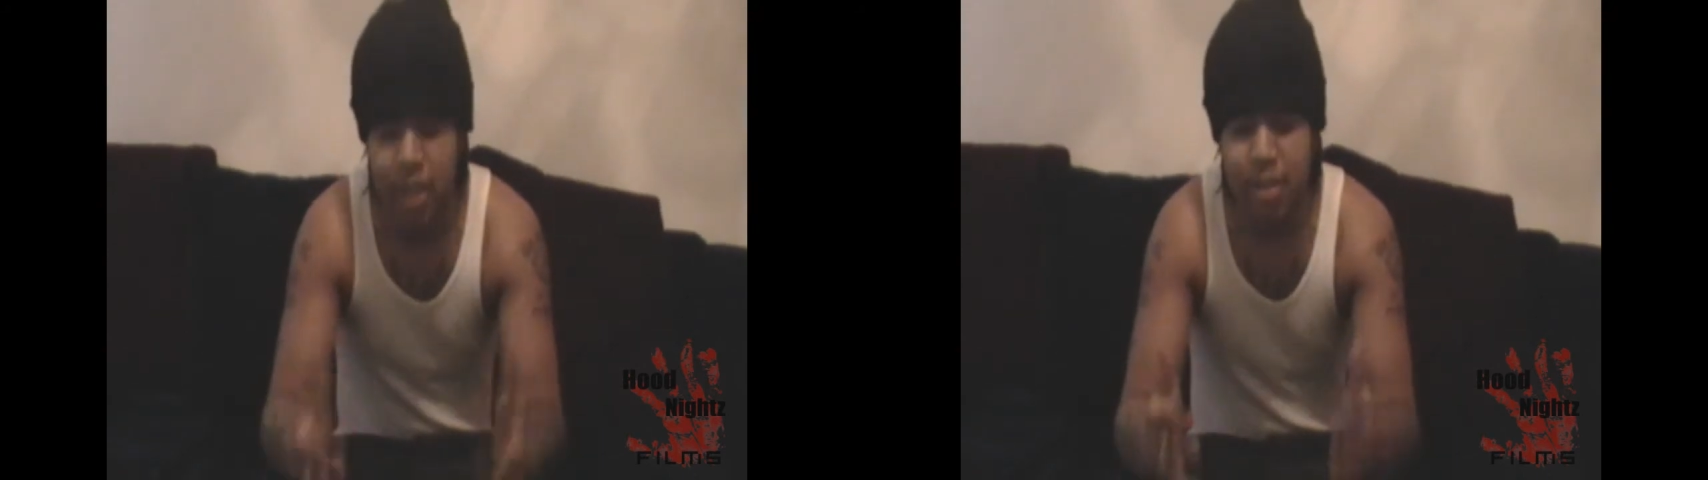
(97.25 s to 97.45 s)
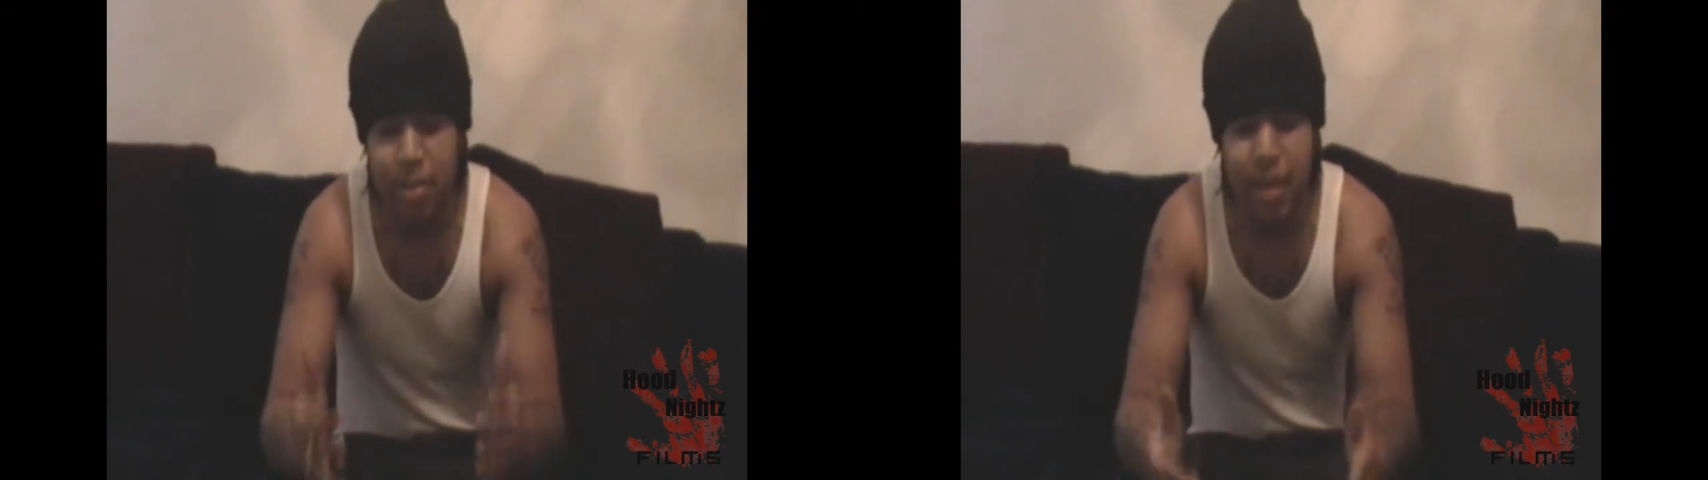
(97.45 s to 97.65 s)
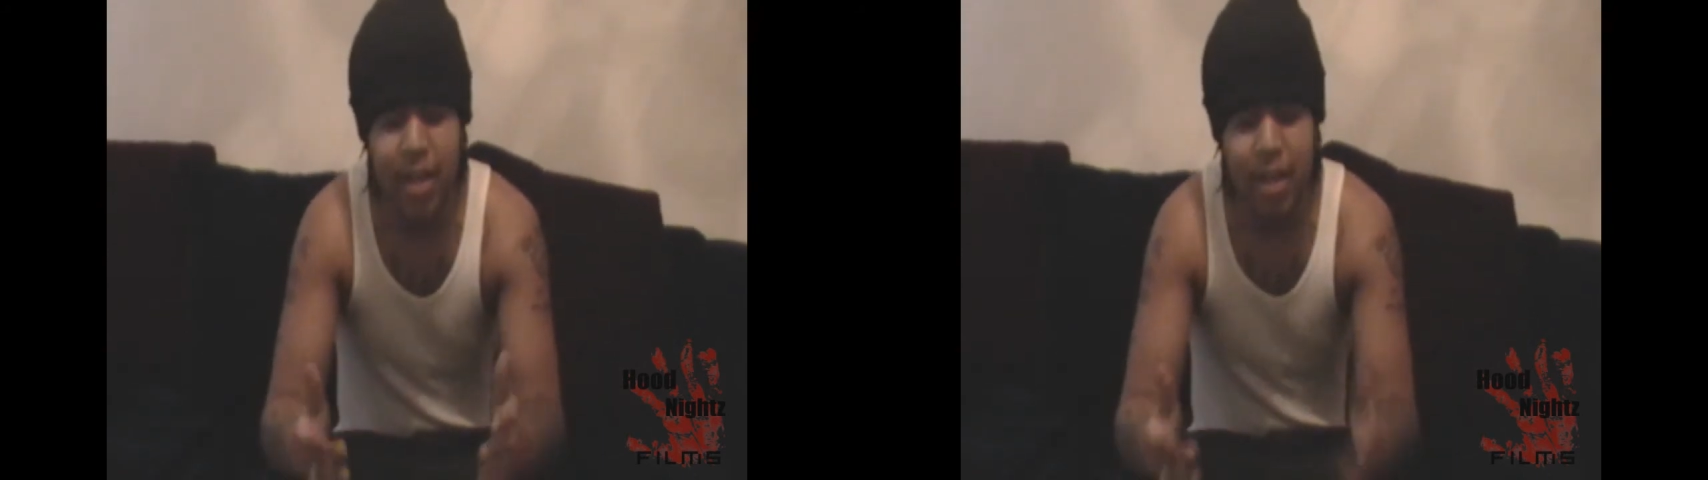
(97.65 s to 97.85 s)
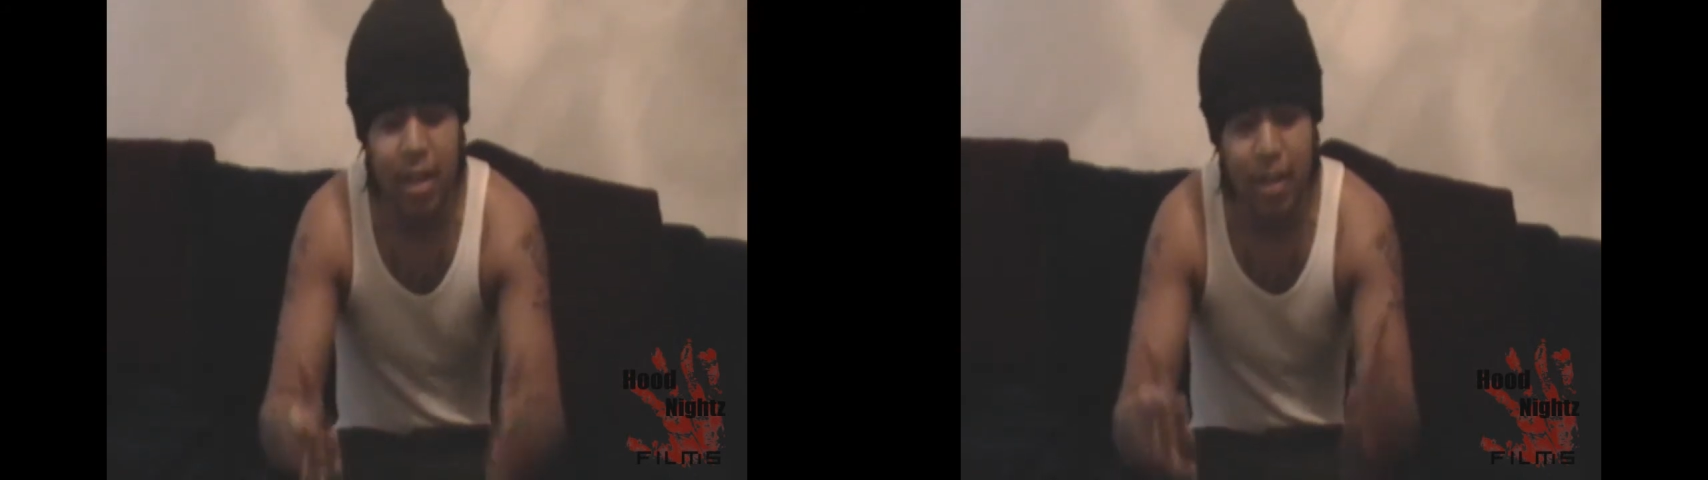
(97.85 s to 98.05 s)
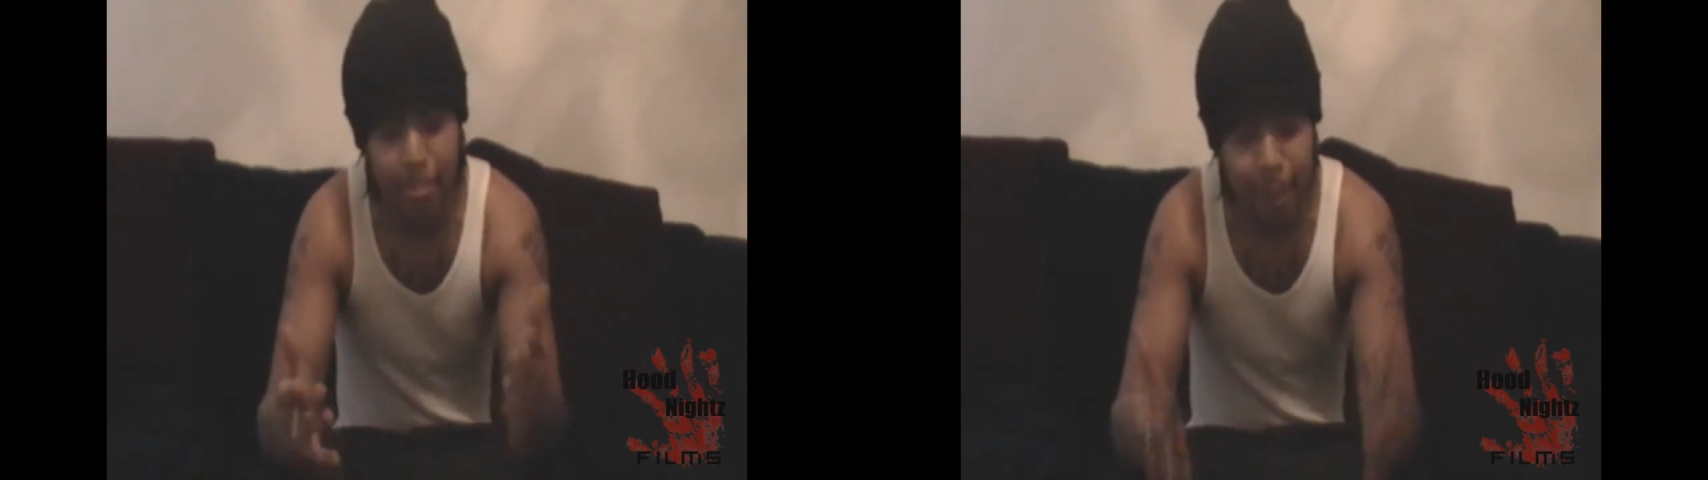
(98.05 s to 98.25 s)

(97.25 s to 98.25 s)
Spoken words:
to make a